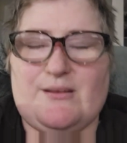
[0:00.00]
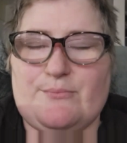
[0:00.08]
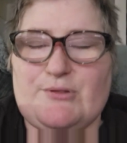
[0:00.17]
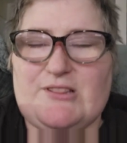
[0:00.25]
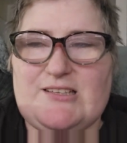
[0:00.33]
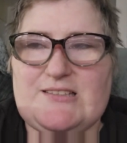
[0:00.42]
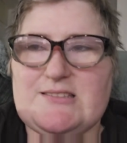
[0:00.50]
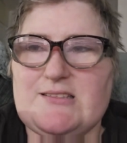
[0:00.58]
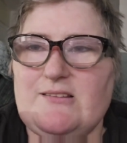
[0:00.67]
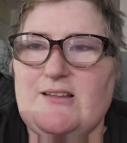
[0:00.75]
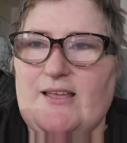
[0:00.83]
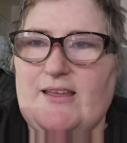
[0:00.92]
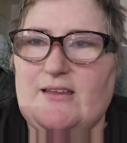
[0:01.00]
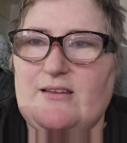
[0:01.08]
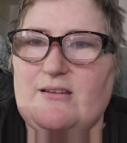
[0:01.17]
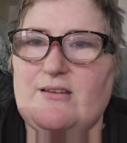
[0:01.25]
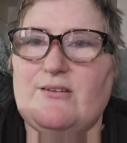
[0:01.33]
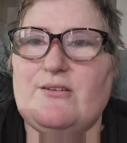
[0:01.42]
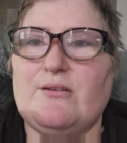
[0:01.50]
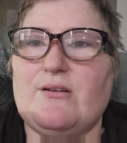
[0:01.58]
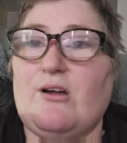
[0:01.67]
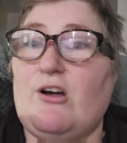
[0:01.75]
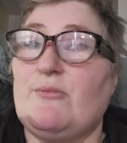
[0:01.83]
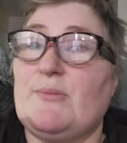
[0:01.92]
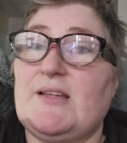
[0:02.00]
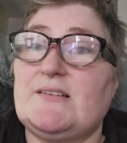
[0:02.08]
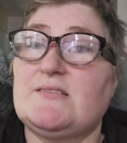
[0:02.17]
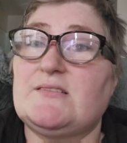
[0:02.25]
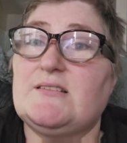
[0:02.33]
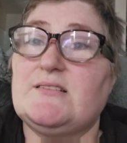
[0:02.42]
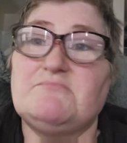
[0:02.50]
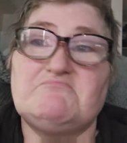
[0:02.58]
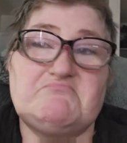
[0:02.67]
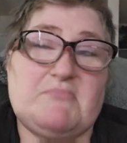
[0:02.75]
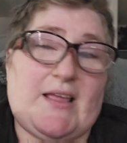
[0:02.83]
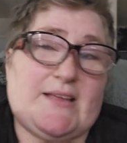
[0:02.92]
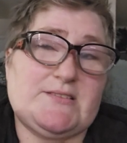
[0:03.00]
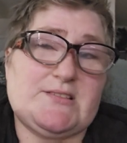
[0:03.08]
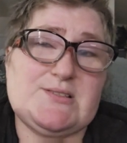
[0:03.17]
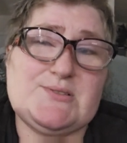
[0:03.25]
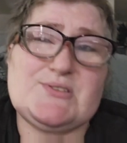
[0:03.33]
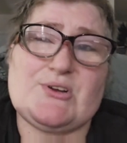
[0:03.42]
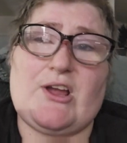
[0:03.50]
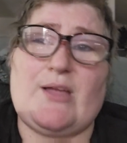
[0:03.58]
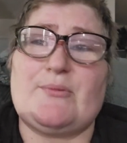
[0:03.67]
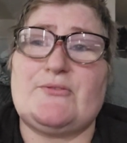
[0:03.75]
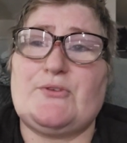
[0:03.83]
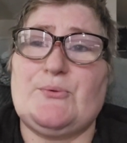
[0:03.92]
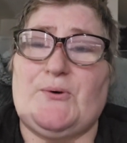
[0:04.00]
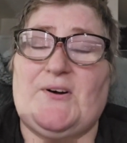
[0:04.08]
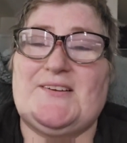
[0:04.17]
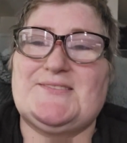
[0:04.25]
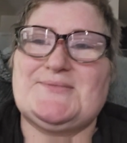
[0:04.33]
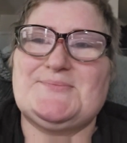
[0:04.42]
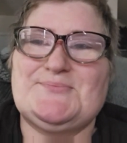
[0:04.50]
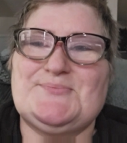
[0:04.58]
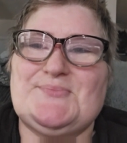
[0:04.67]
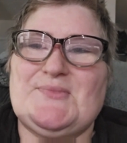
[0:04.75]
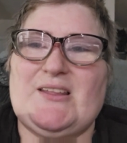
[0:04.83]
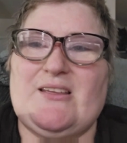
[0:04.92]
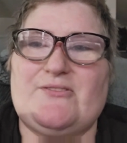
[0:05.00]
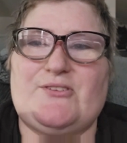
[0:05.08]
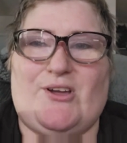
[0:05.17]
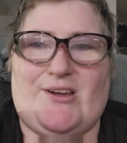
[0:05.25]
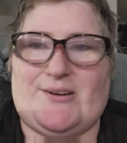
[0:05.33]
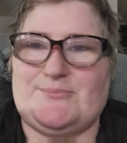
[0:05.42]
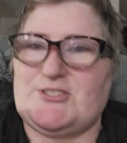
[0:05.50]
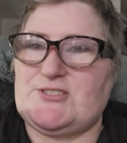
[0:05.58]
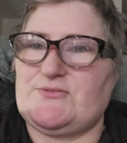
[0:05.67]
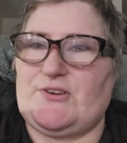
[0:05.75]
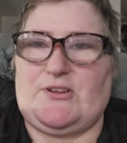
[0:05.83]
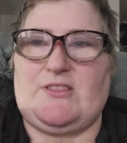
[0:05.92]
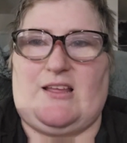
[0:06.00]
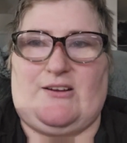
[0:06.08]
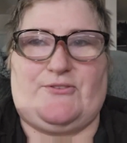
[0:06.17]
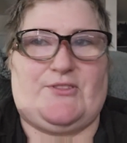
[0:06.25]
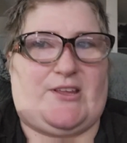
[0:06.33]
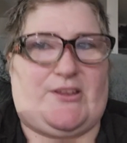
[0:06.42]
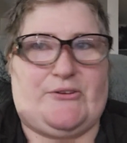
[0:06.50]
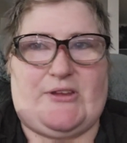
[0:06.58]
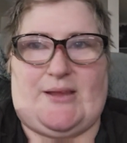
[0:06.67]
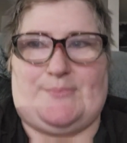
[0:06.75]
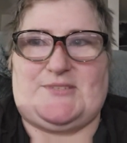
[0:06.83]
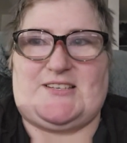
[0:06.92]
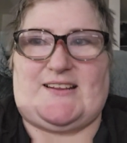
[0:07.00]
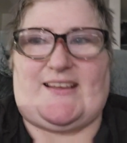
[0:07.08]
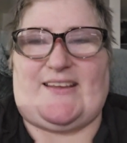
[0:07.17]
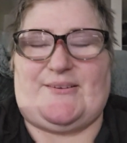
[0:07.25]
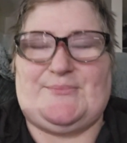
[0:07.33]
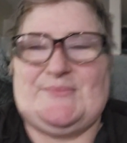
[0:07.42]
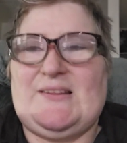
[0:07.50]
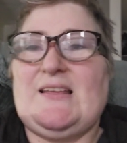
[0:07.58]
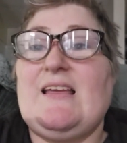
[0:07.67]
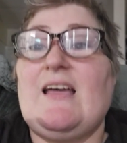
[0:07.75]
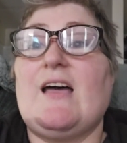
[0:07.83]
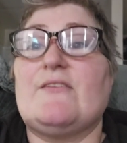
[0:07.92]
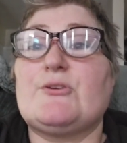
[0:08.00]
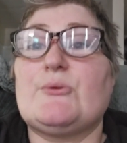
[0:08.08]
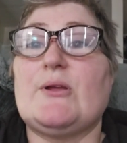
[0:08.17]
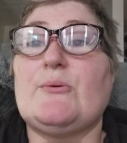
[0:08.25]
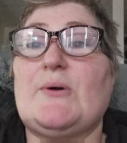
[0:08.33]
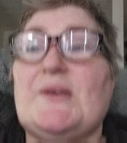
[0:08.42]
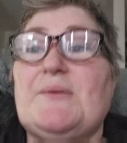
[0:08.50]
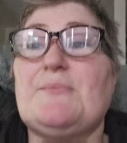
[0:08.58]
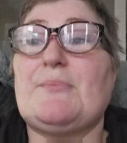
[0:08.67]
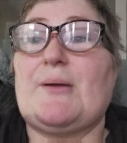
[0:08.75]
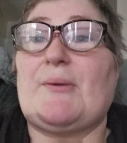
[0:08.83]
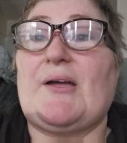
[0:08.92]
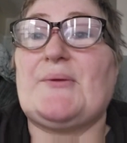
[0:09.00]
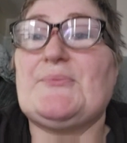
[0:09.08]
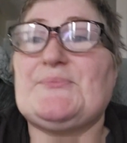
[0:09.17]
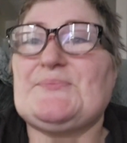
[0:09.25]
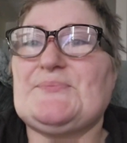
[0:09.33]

And please like, comment, and subscribe if you want. If not, I'm just very thankful that you came today. Have a great one. Bye-bye.